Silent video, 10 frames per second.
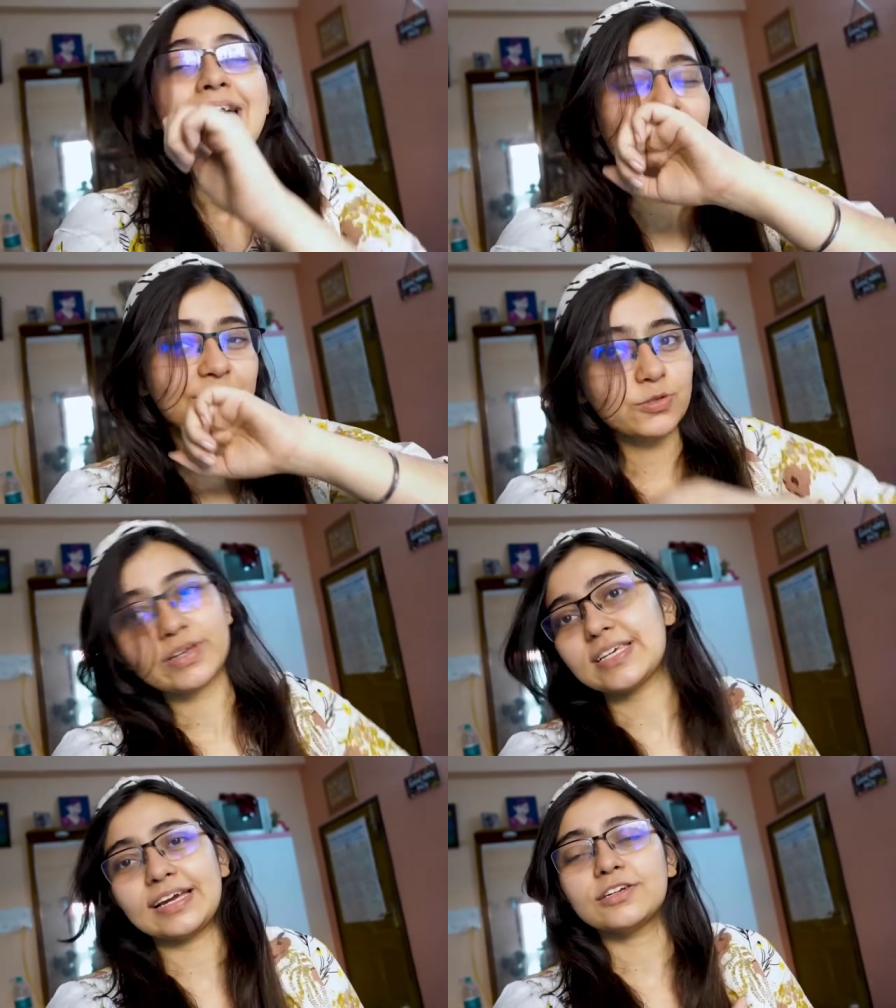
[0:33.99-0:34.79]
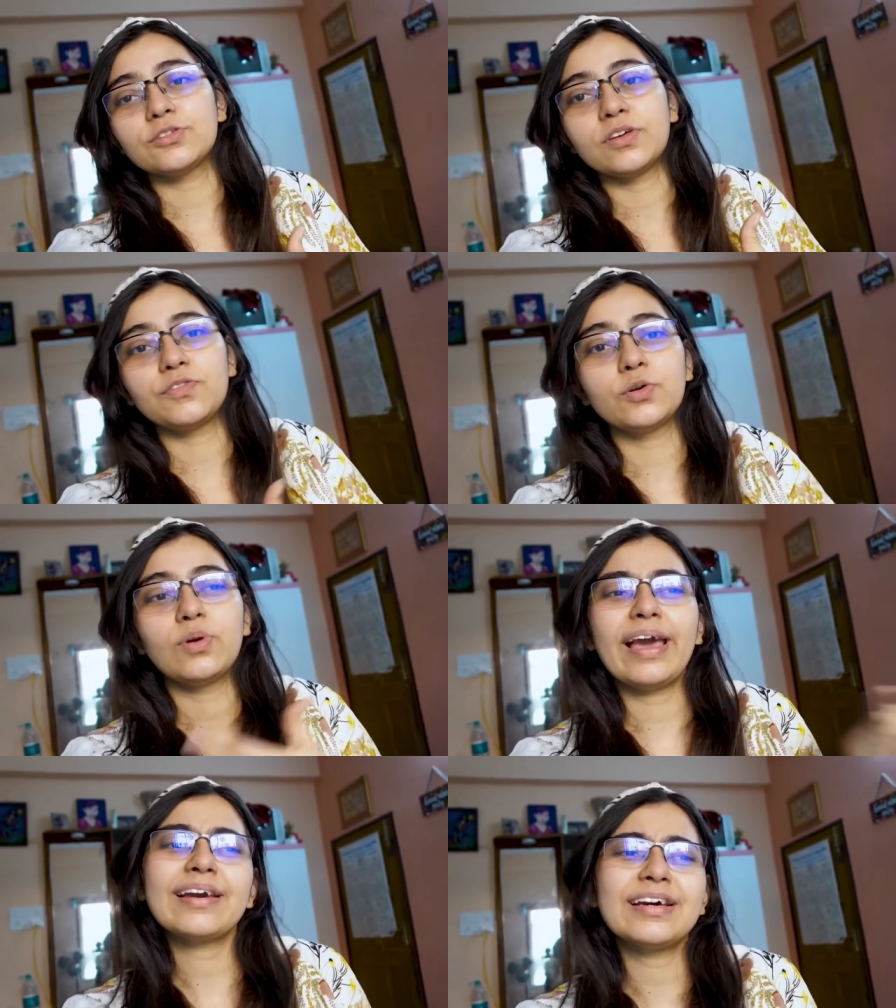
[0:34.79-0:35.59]
I'm so excited to give
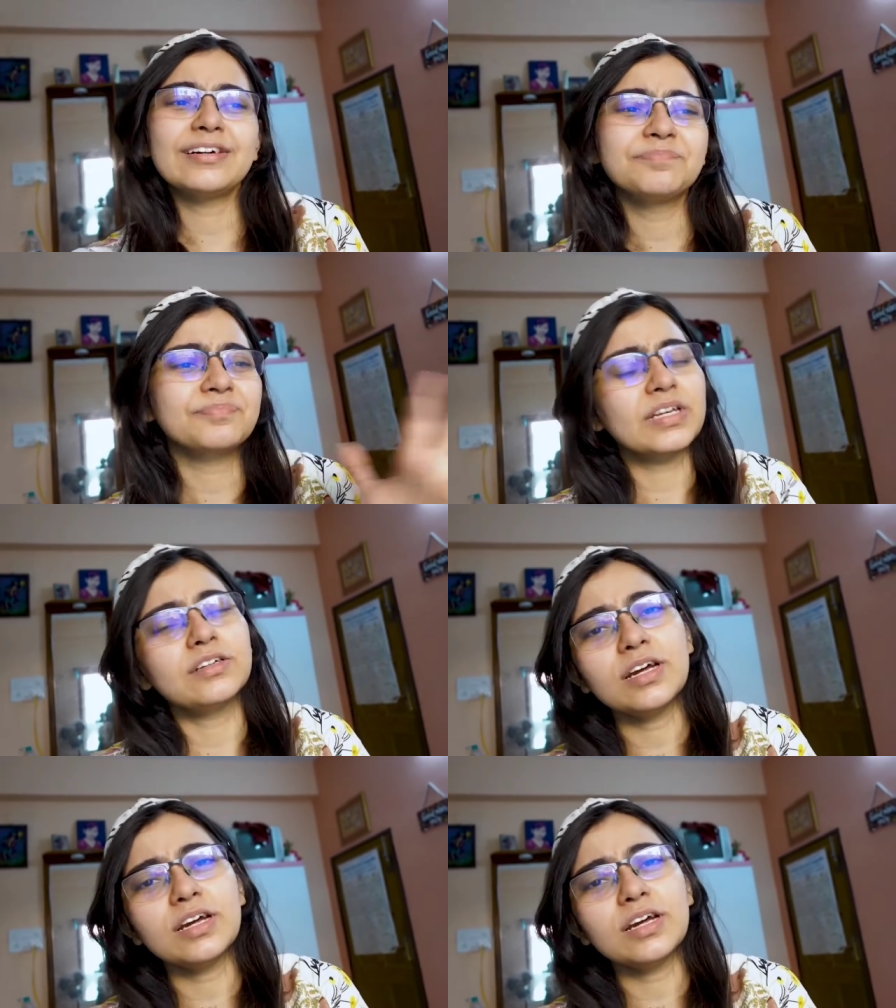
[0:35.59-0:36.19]
you like an